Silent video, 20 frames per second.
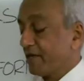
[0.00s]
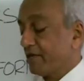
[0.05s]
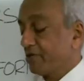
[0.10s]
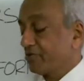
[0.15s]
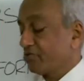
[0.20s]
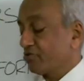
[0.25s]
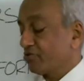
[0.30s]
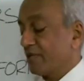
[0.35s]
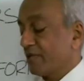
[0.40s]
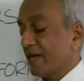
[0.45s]

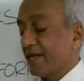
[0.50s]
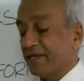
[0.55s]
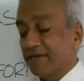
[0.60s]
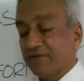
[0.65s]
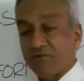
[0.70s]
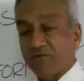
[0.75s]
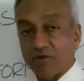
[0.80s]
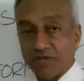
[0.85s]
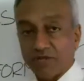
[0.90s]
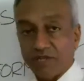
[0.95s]
So that is
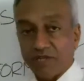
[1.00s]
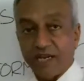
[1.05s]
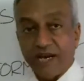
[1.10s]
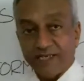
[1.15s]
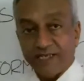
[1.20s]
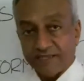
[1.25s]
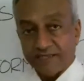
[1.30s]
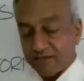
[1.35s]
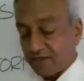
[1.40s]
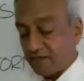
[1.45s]
what the
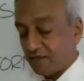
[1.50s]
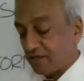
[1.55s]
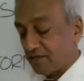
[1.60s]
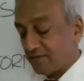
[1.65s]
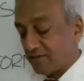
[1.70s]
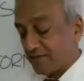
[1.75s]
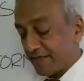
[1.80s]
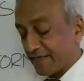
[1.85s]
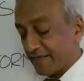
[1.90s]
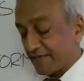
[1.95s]
last
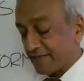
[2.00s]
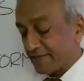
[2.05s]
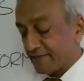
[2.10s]
sentence